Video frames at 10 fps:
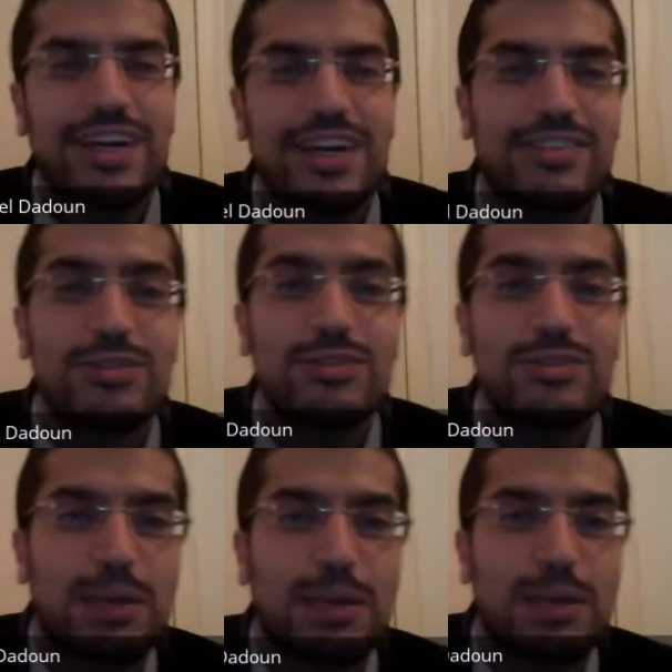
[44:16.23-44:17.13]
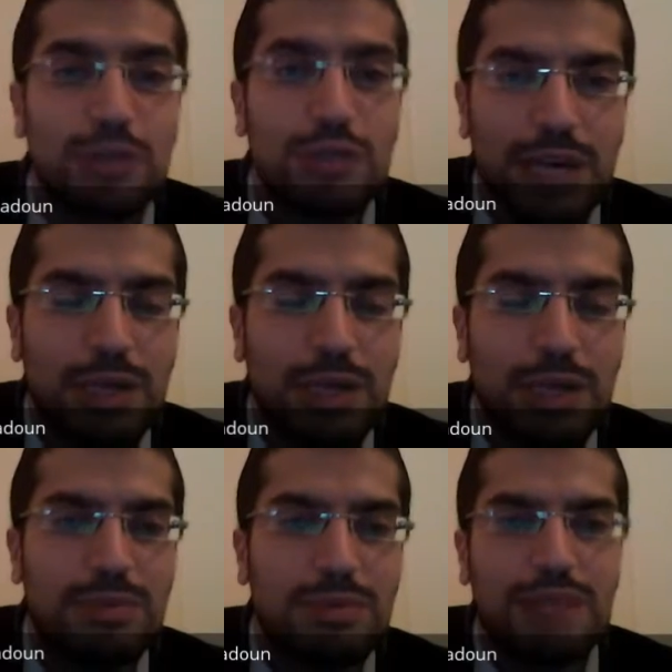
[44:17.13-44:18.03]
And then he had the zchut that
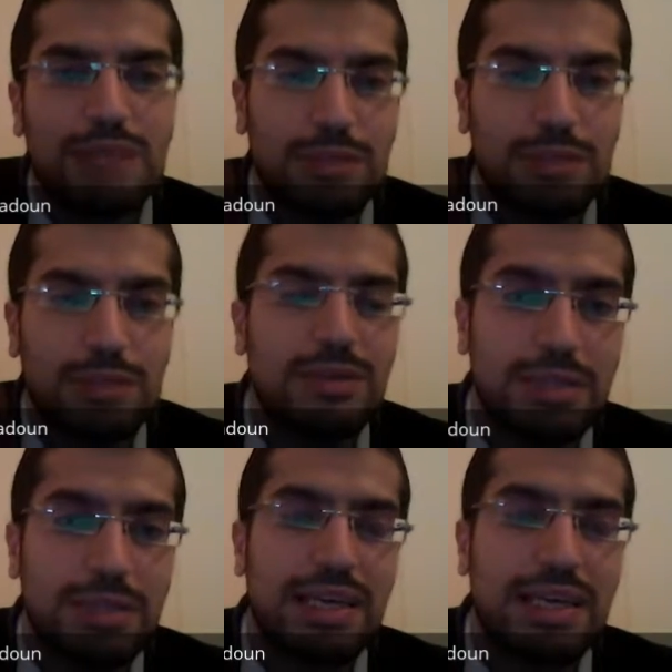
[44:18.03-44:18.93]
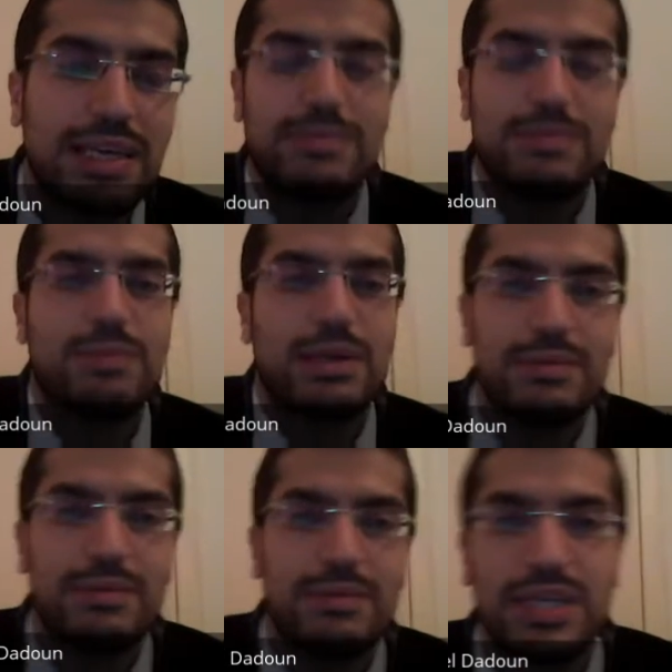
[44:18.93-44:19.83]
Moshe Rabbeinu himself would take
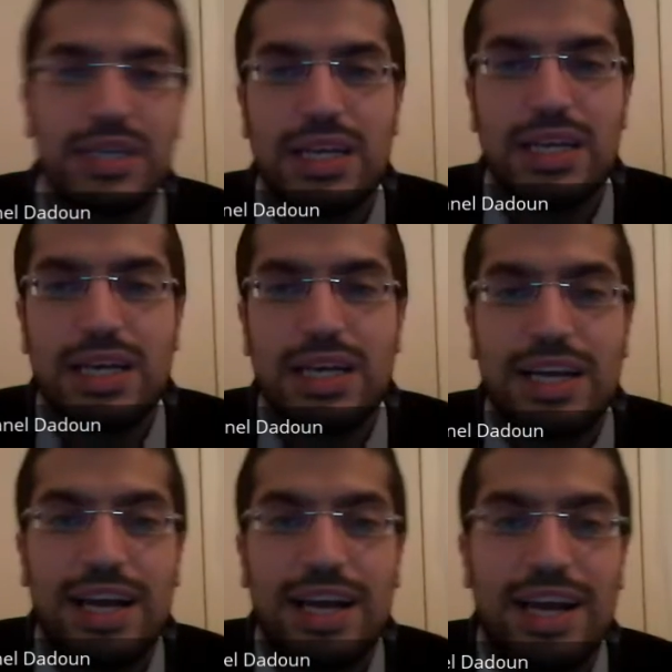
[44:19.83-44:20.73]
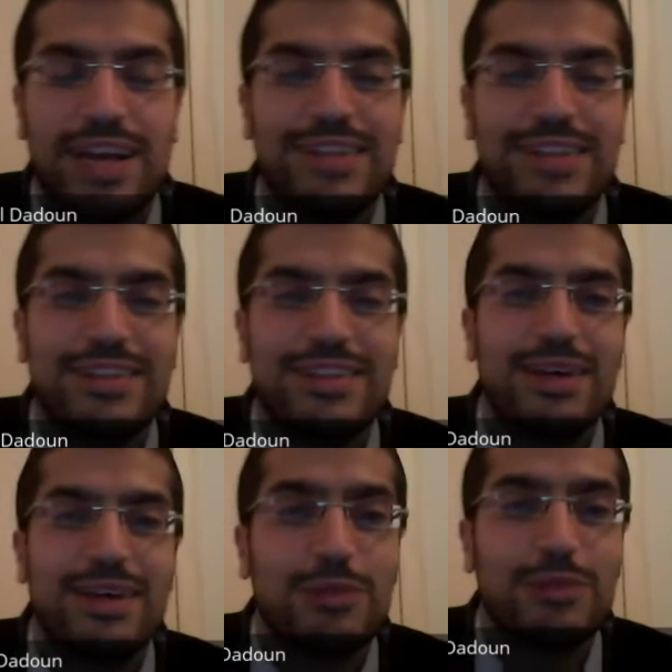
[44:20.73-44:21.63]
him to bury him.
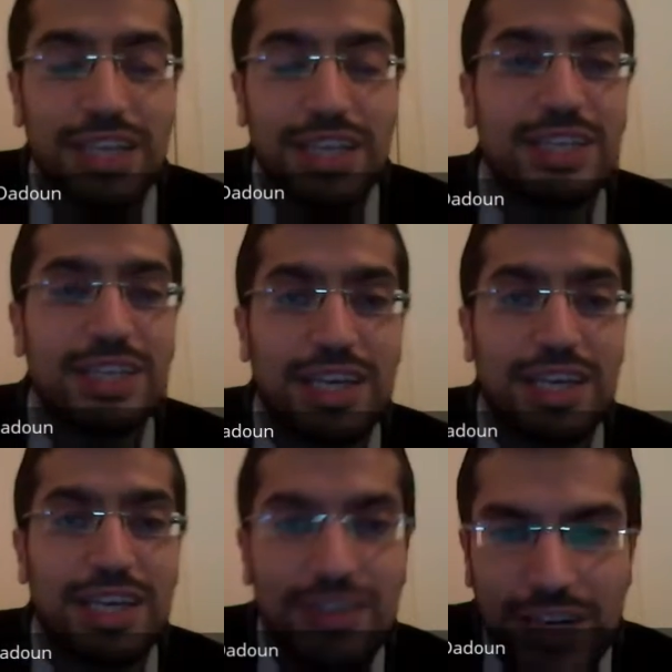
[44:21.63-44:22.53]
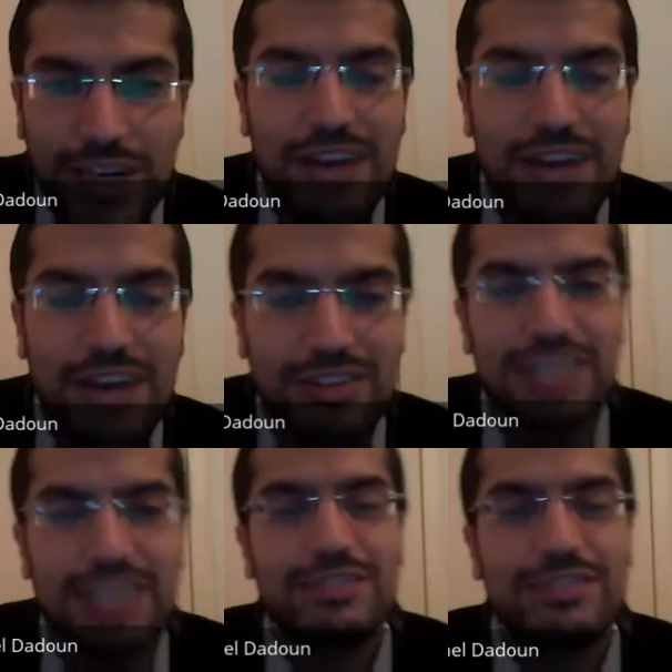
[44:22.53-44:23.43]
And Moshe, that he
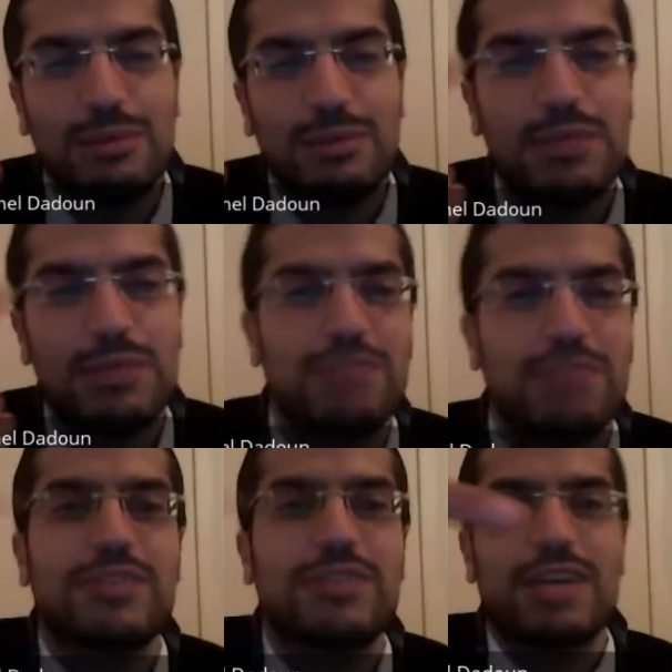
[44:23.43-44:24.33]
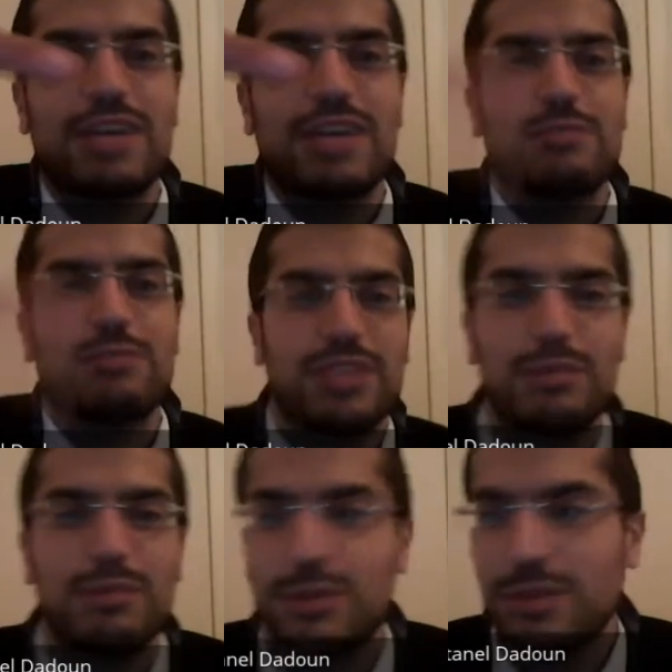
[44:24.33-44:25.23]
took care of Yosef, Hashem
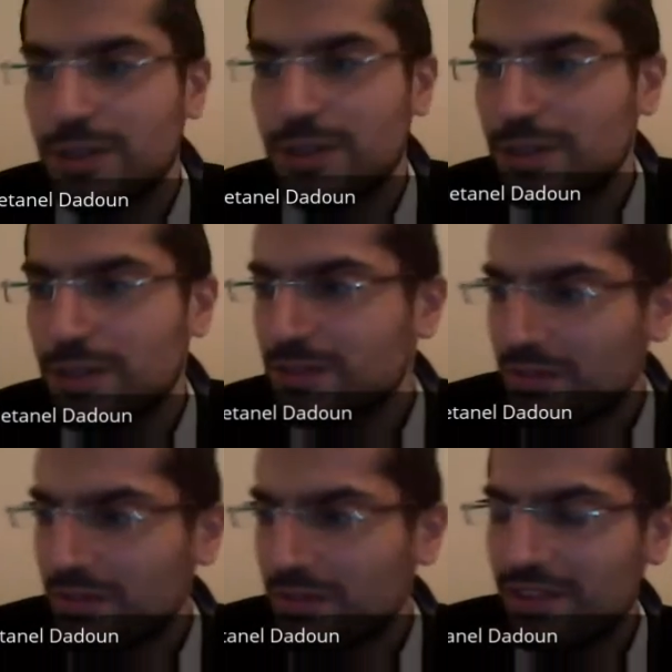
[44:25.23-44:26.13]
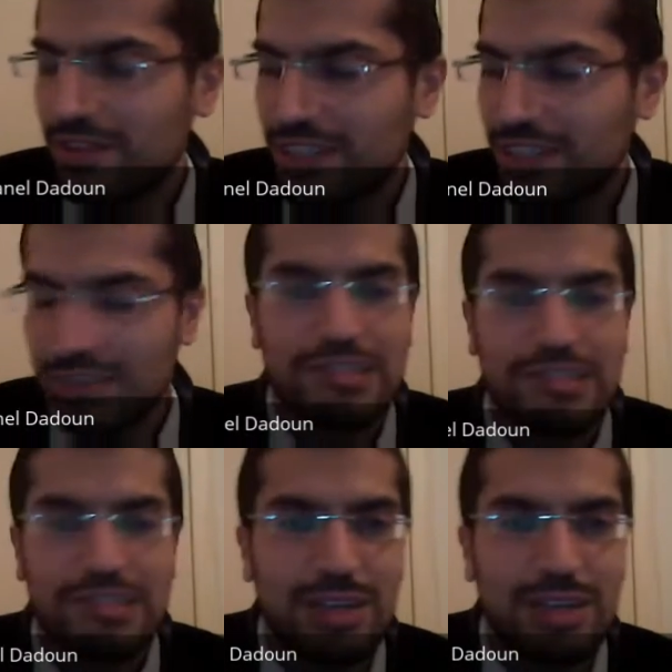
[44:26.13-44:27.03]
himself took care of Moshe Rabbeinu.
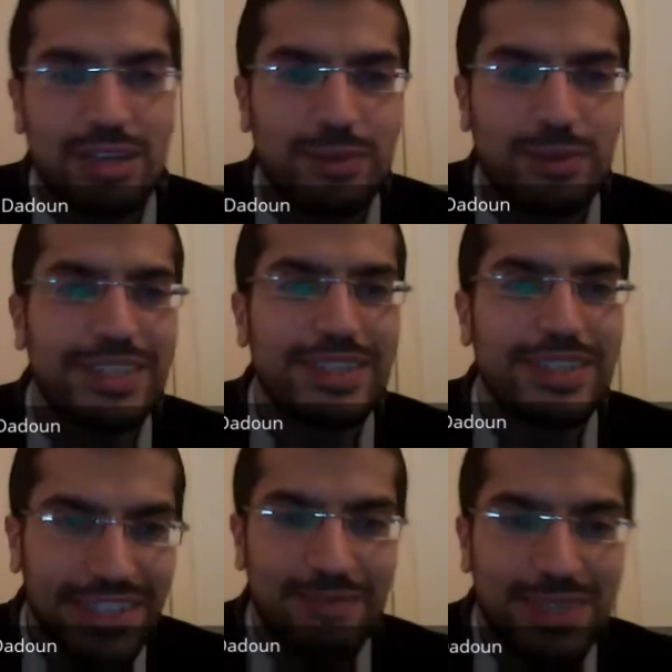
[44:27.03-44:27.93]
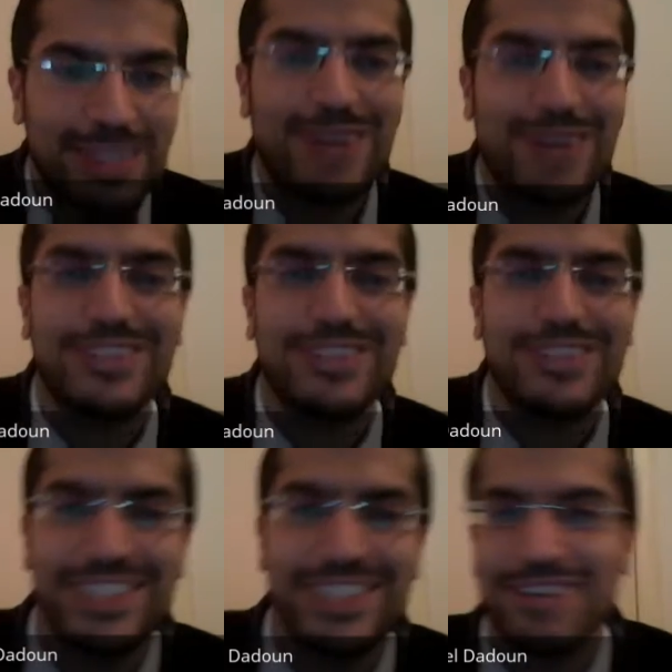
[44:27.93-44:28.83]
Fine, that was just a side point. The
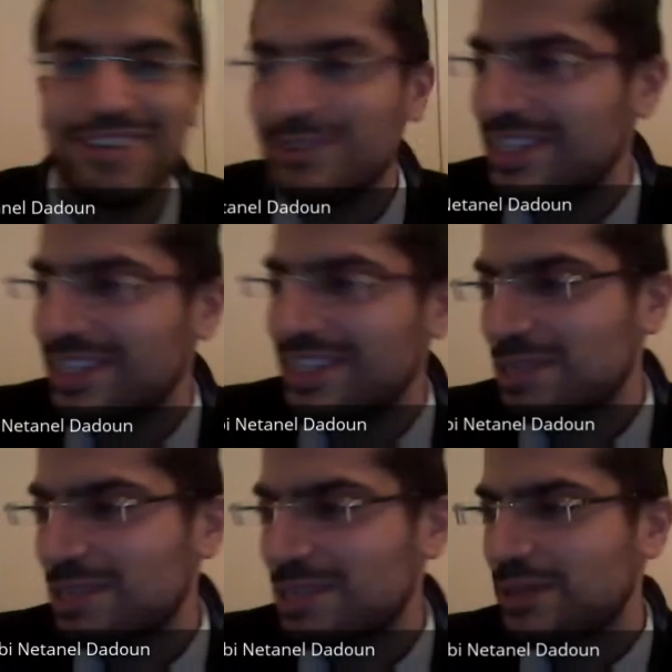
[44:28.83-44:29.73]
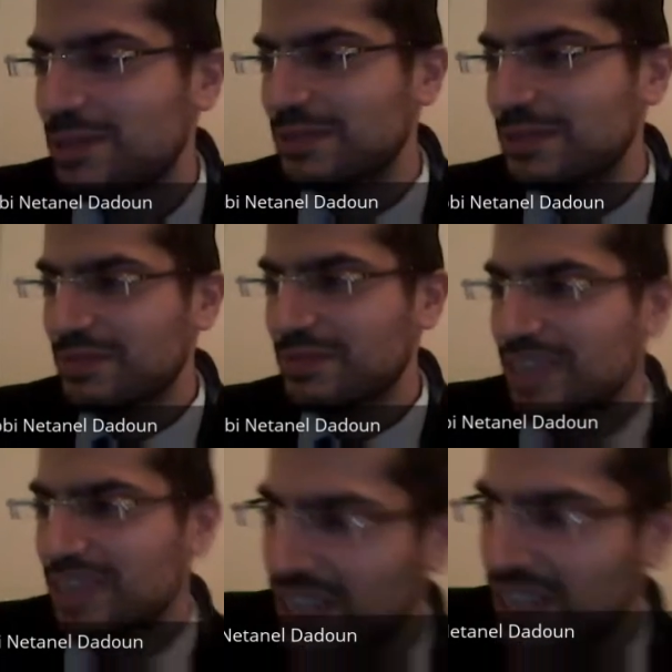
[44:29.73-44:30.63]
message that I wanted to share with you is the next part.